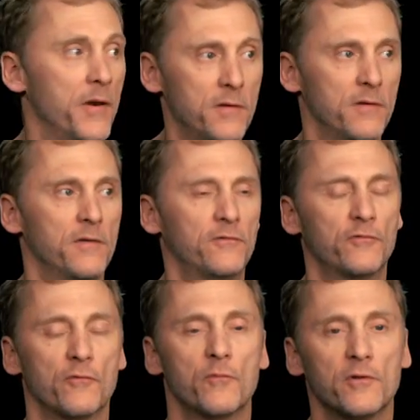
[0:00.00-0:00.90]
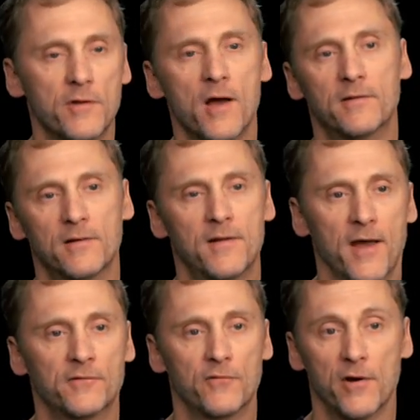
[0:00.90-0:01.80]
This is a real daunting
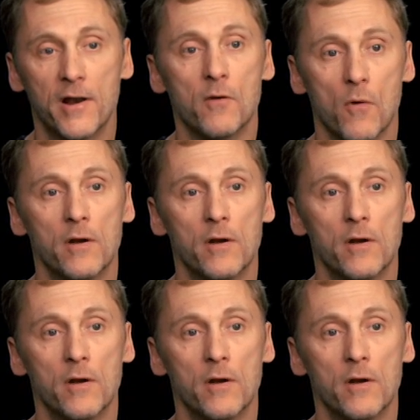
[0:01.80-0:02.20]
task for anyone.